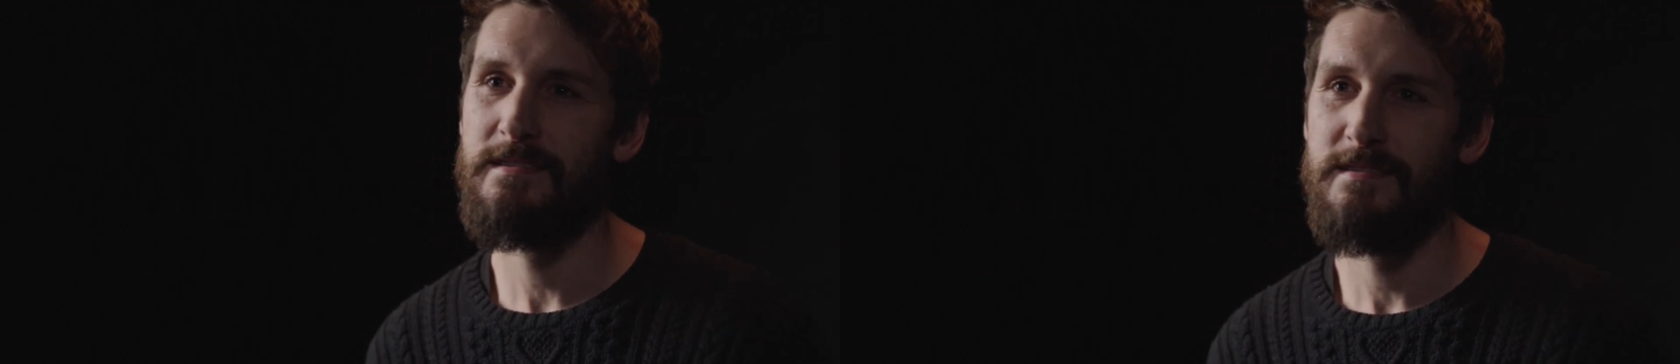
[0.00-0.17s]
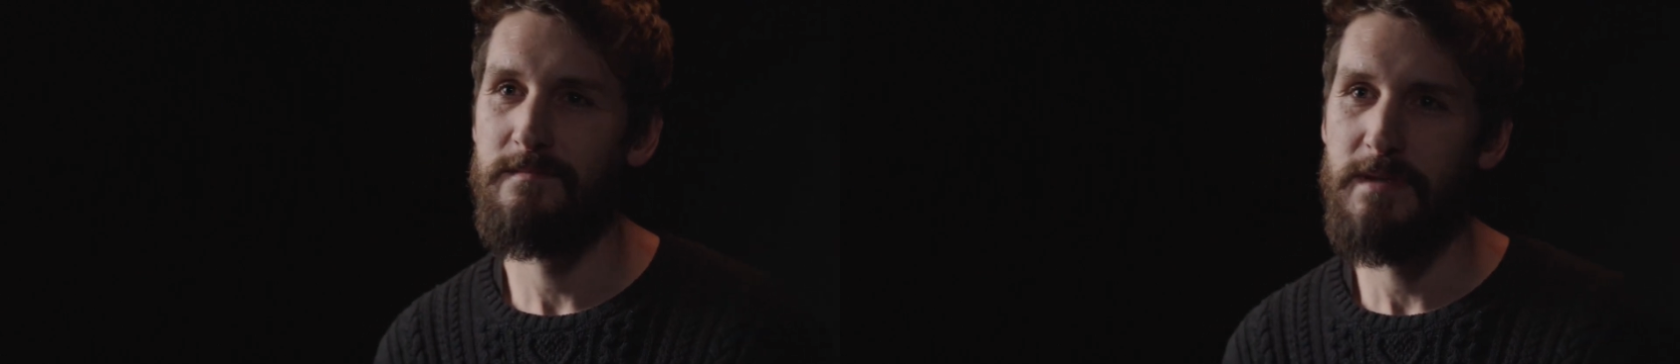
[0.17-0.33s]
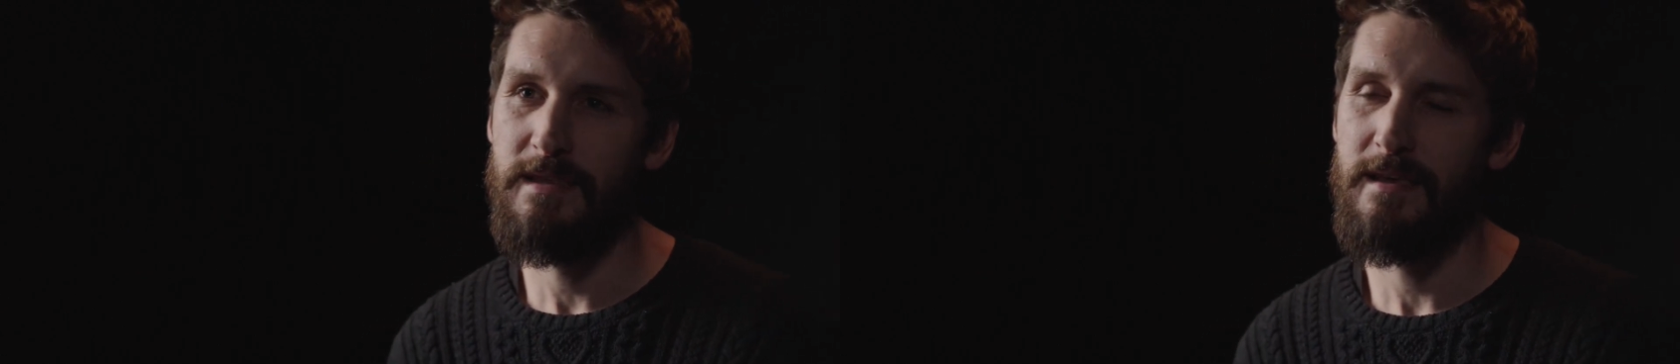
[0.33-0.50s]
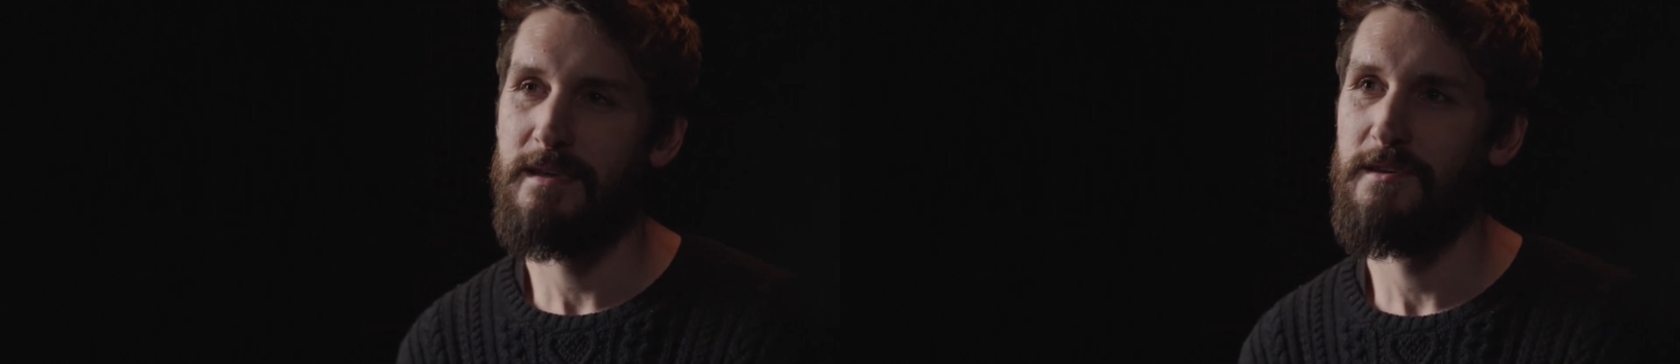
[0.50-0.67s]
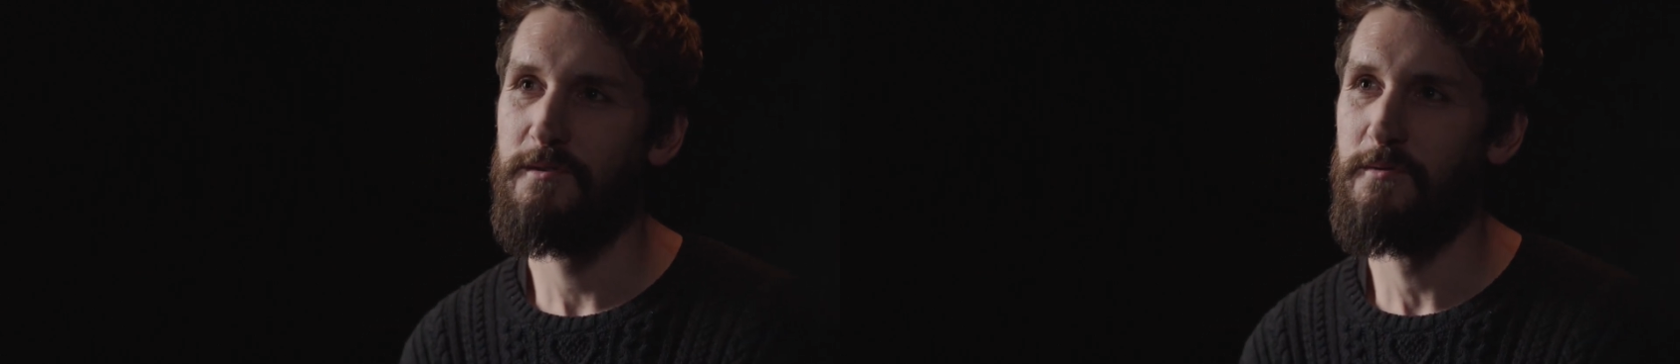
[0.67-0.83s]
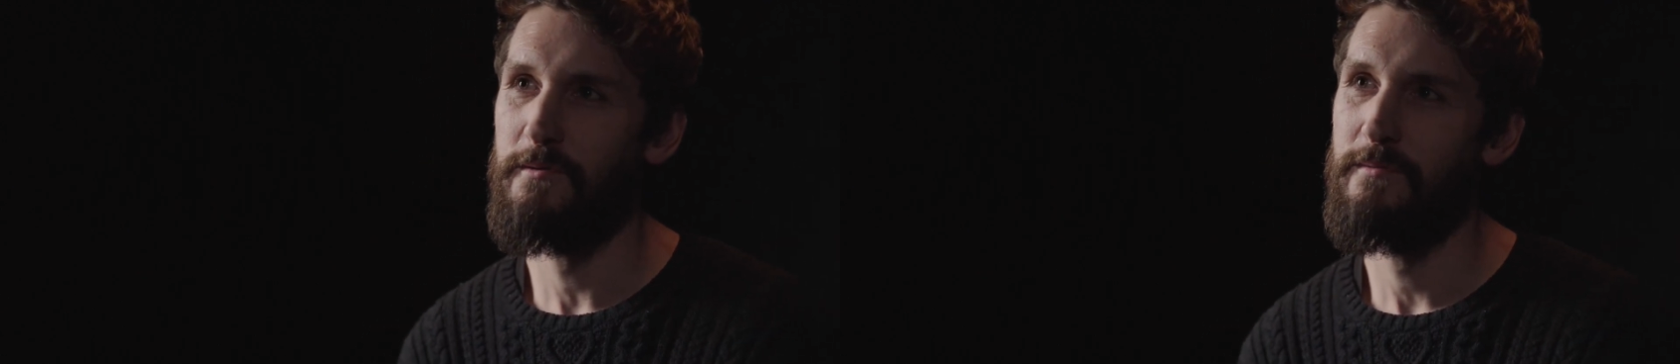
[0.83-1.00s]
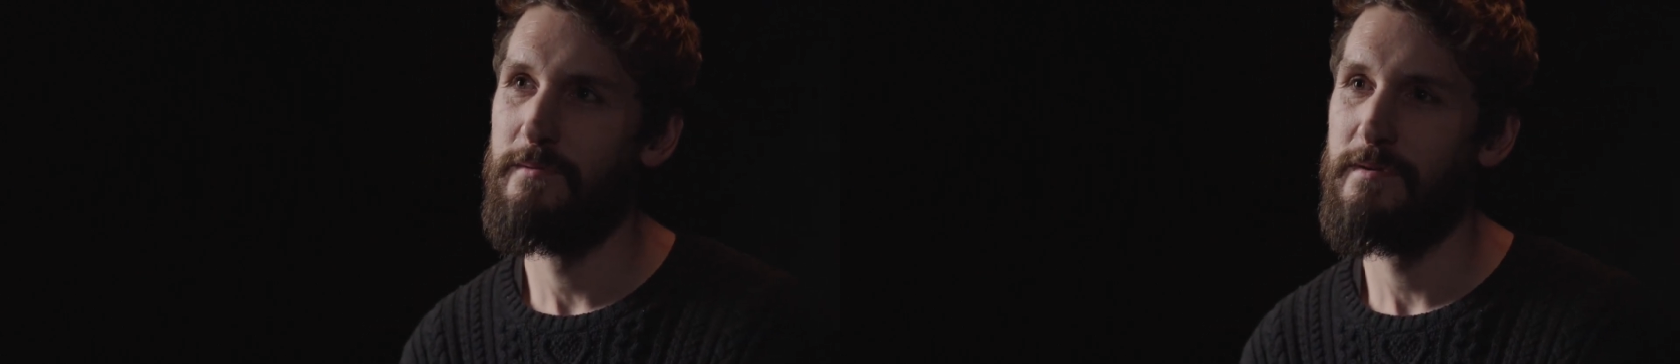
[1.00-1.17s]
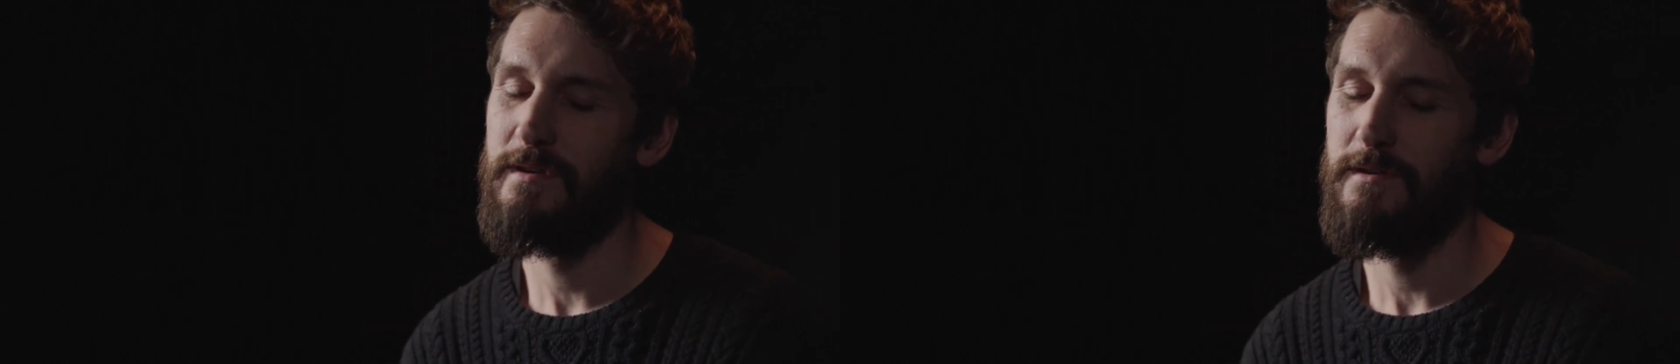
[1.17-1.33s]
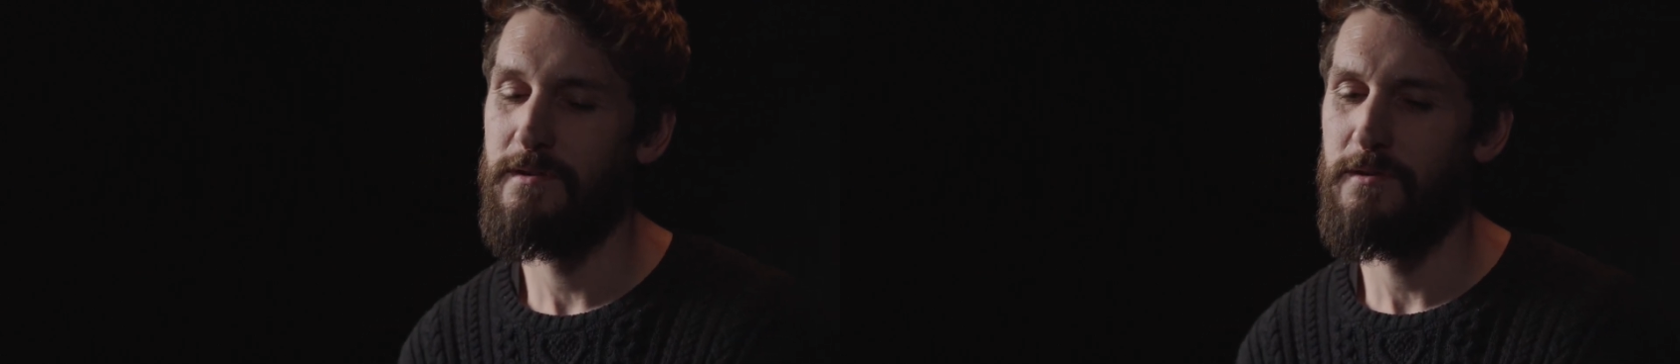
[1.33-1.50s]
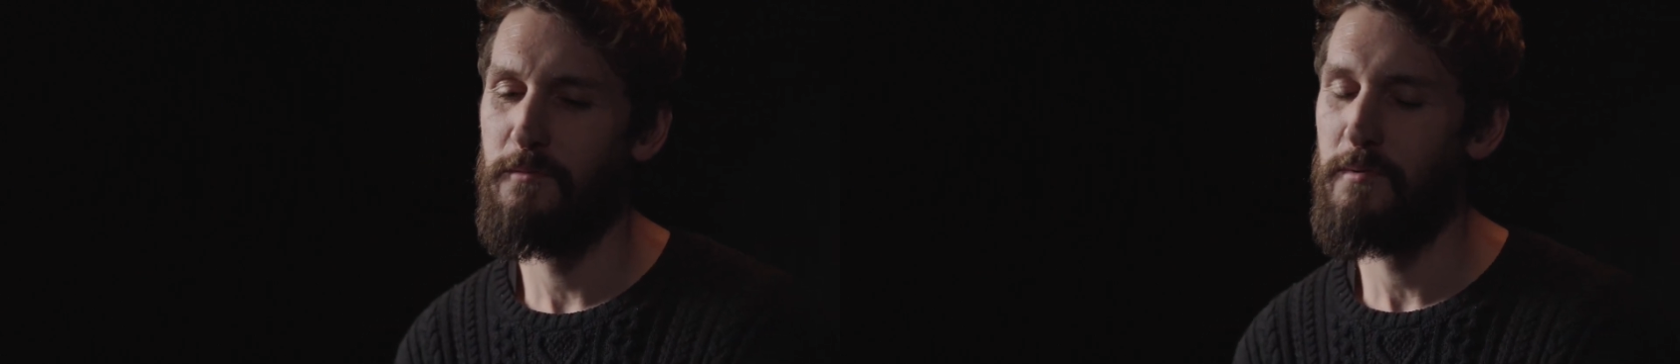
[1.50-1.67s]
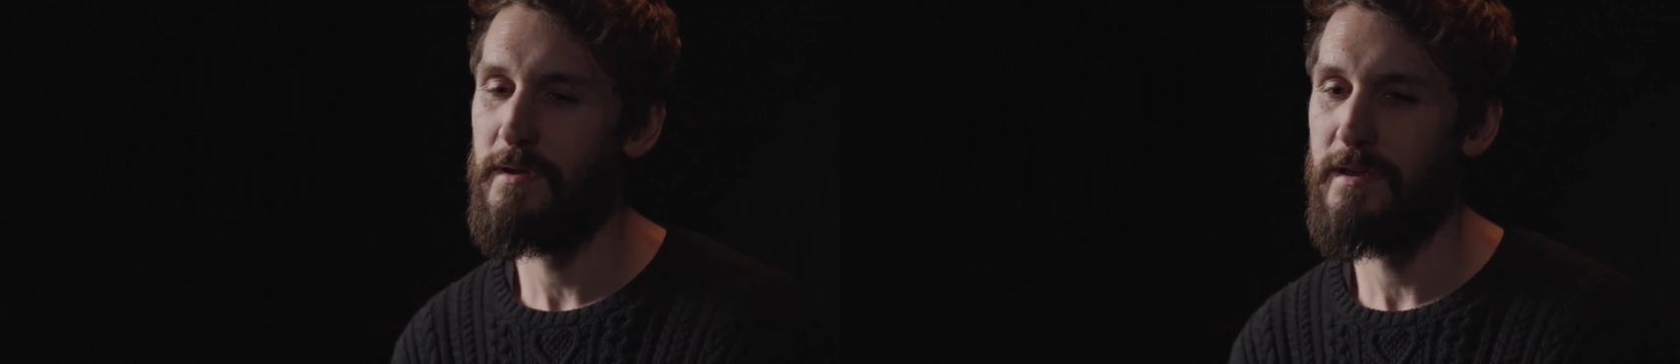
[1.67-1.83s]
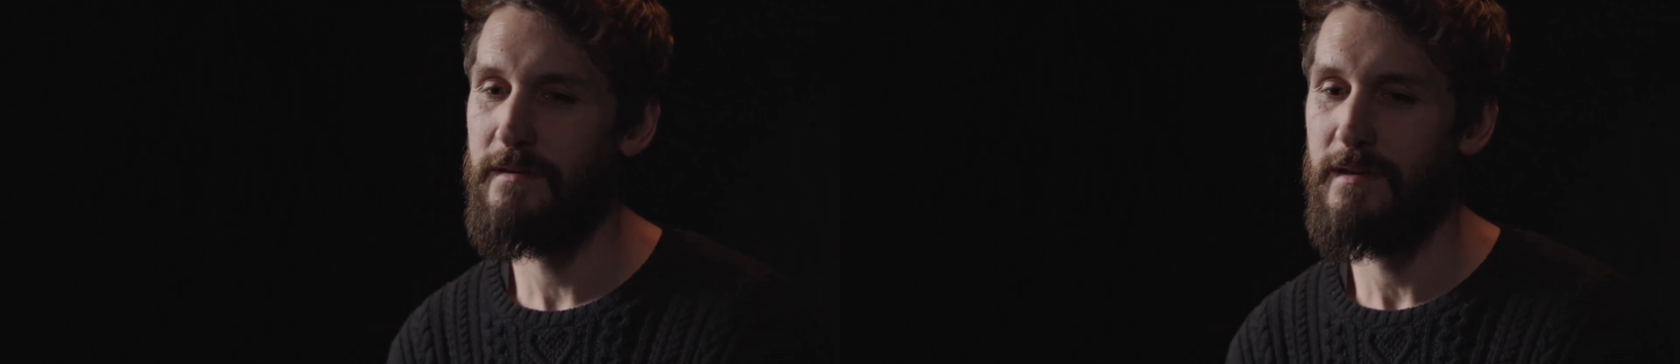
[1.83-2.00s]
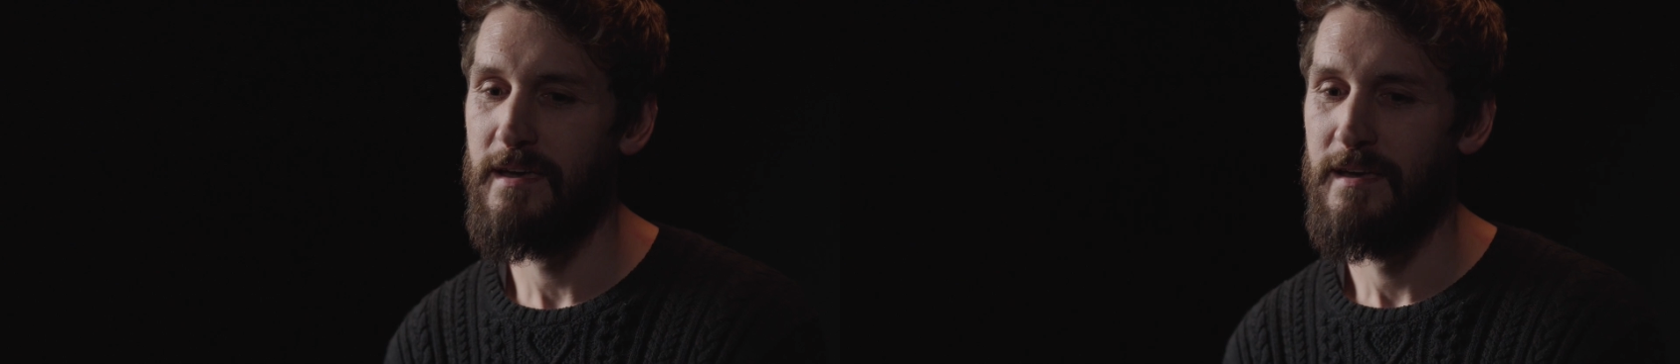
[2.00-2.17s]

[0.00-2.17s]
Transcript: something that you really